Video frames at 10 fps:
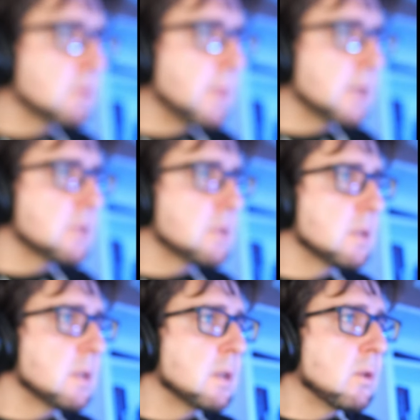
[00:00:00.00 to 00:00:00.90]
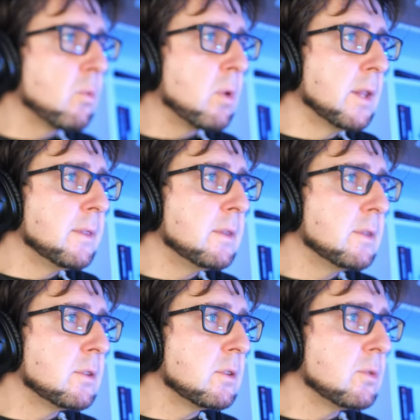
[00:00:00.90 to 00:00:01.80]
Too much.
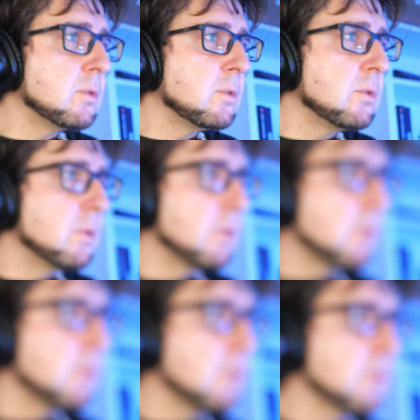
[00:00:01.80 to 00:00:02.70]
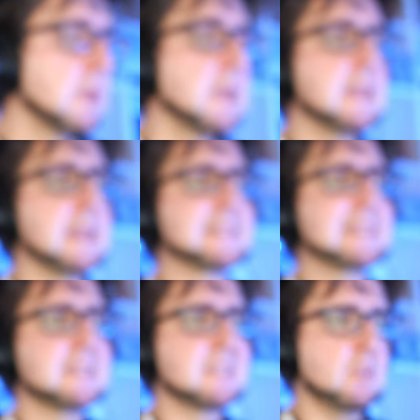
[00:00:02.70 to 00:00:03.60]
1 2 3. Yeah,
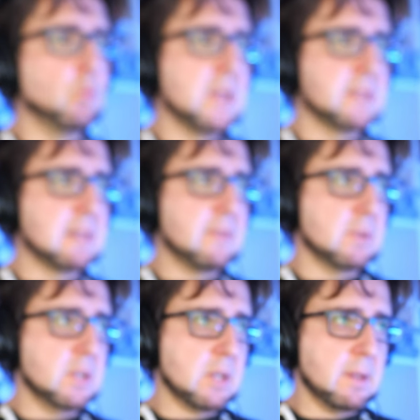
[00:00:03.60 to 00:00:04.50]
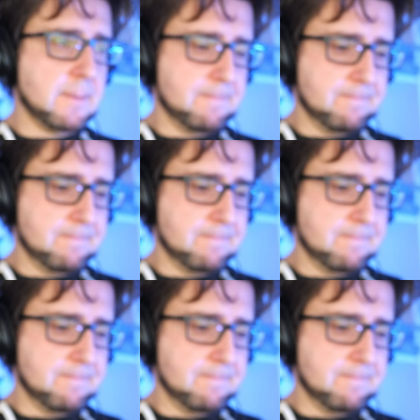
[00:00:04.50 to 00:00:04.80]
16 ones after each other.